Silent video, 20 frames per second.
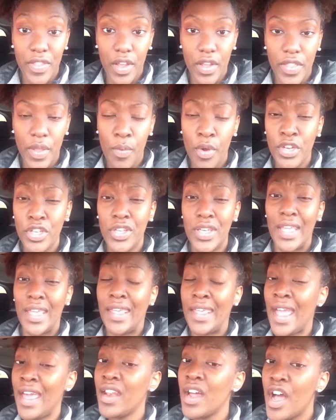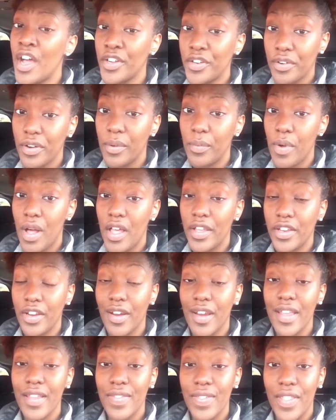there. They want you to get hungry while
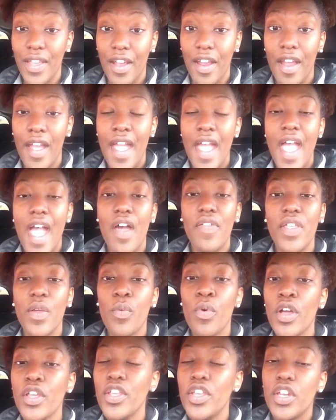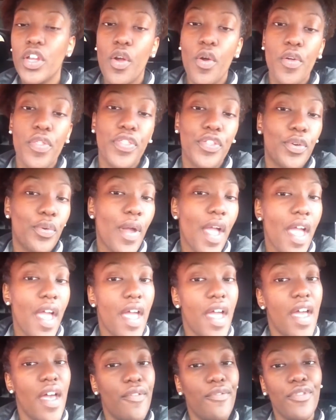you're in there, and they want you to go through
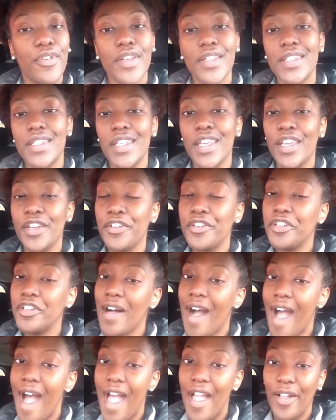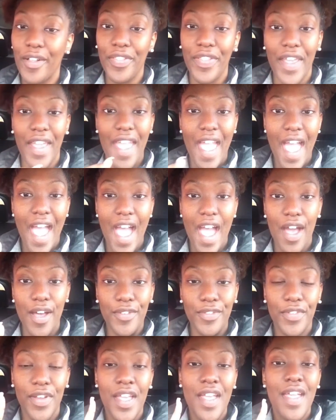every single aisle they
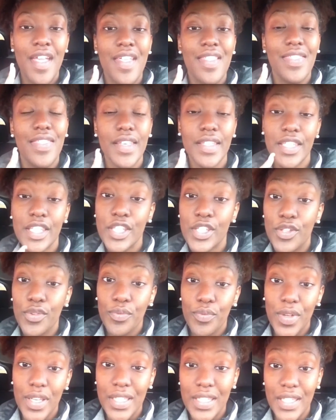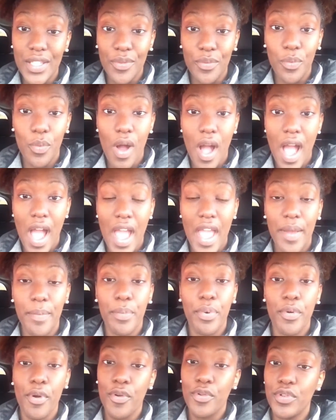have. This is the reason why
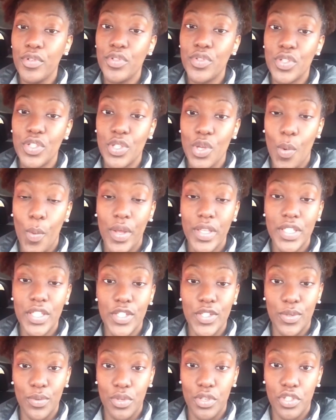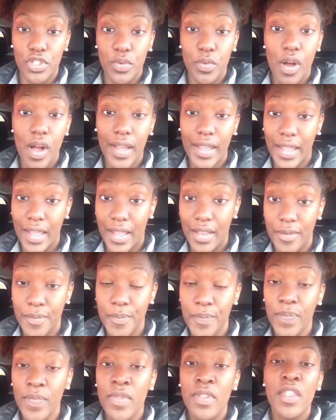produce is always as soon as you walk in,
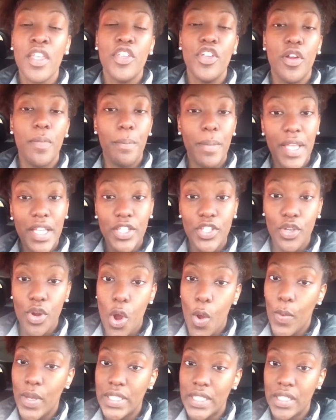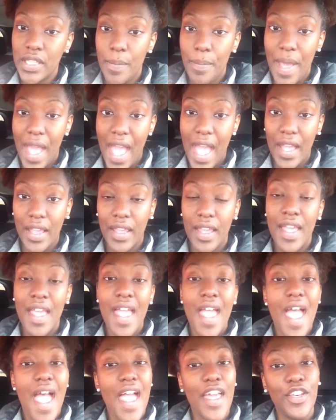your meats are always in the back,
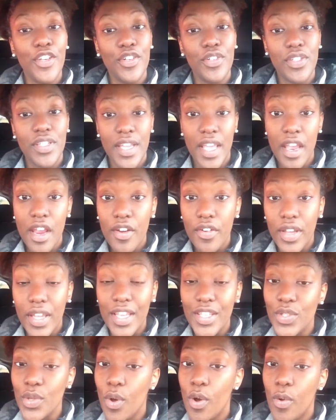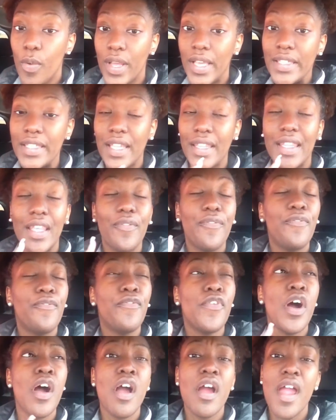and your dairy is always at the
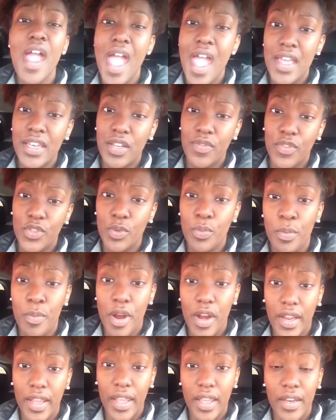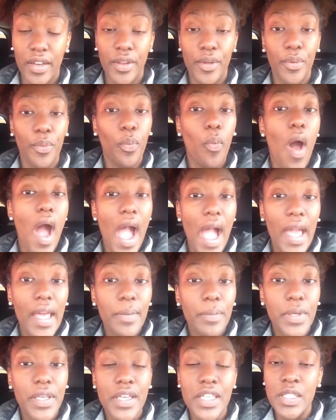far end of the supermarket. Why?
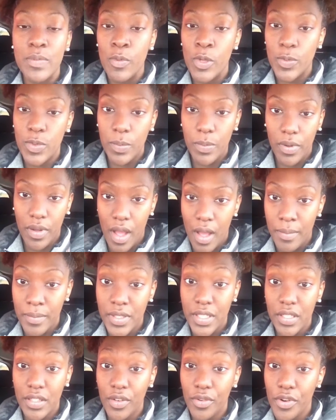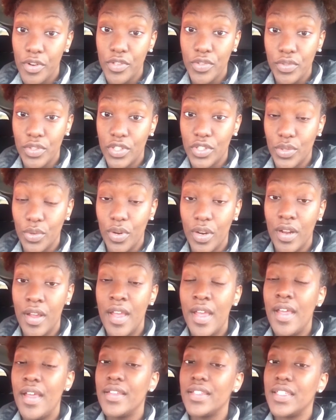Because most people come to the grocery store
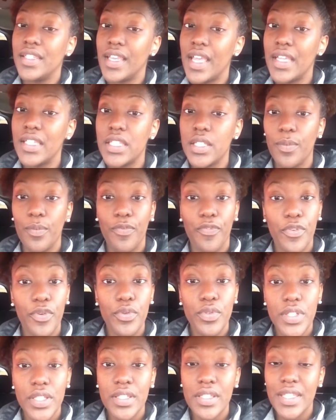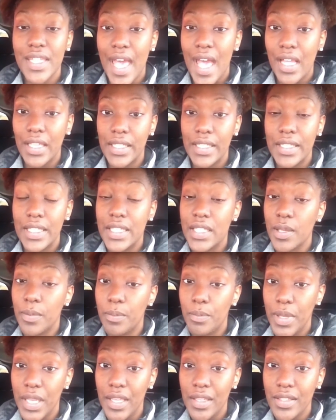to get some fruits and salads,
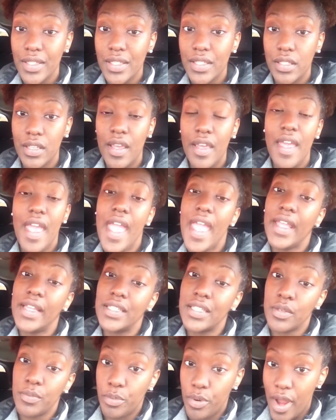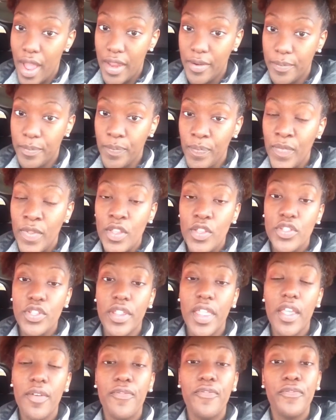some meats, eggs, and bread. So
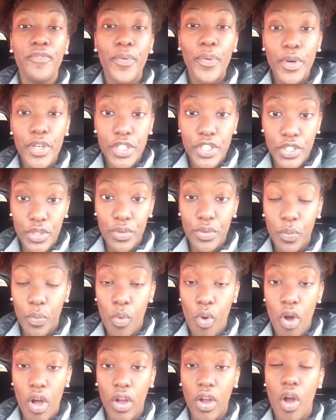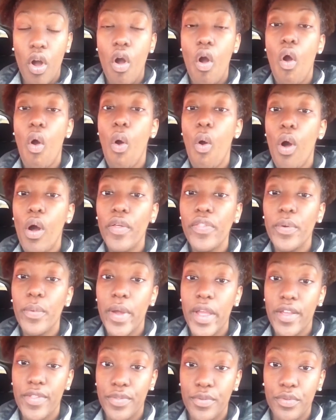they force you to walk all the
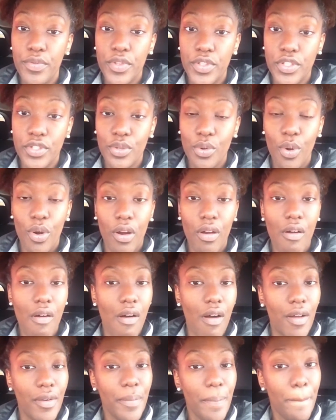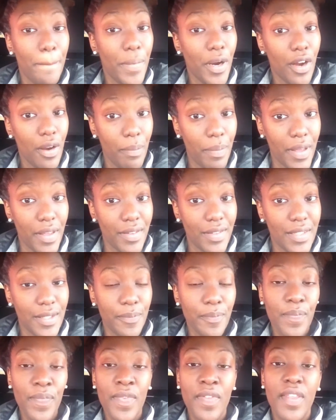way through the store on purpose.
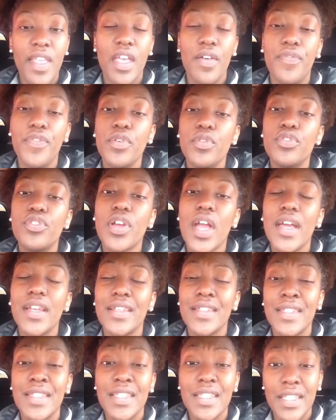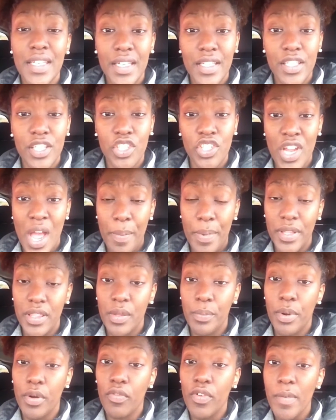If you try to stick to shopping
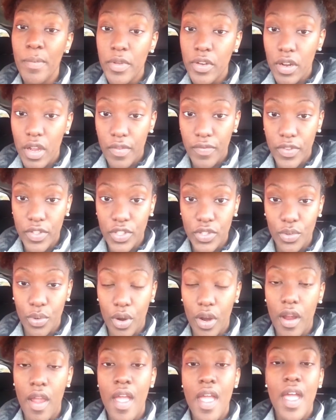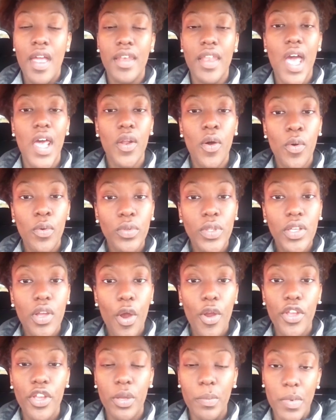the perimeter of the store, not only
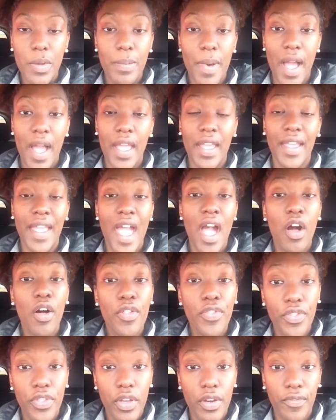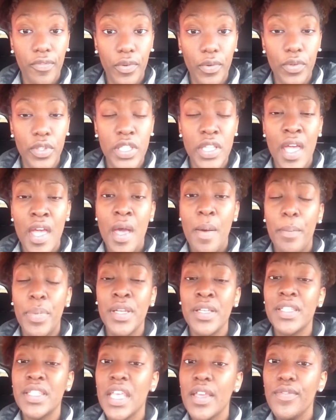are you going to be buying healthier foods,
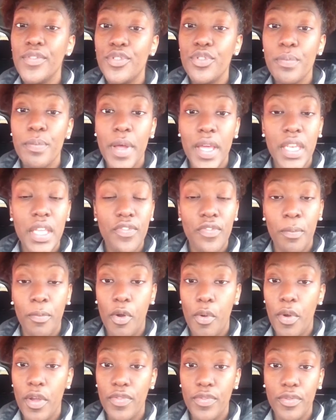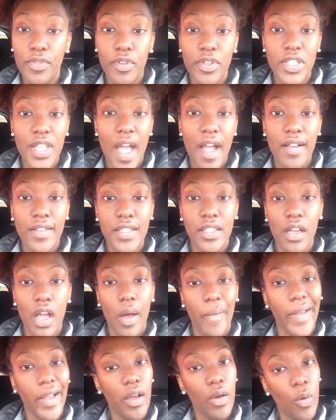but it saves you money from going through those aisles and
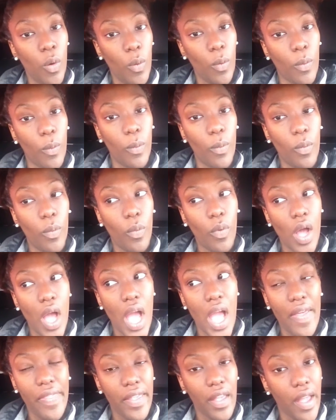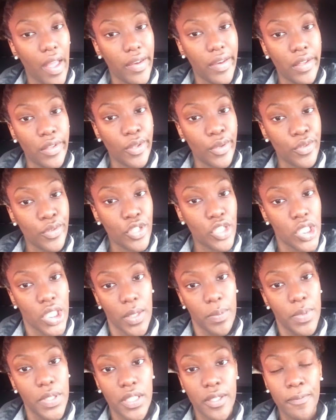going, oh, I think I need those
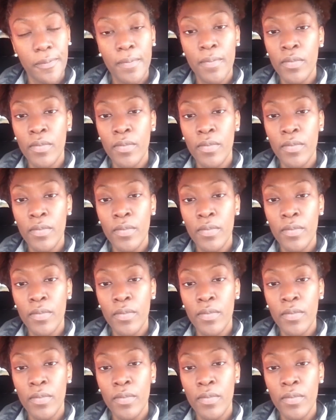chips.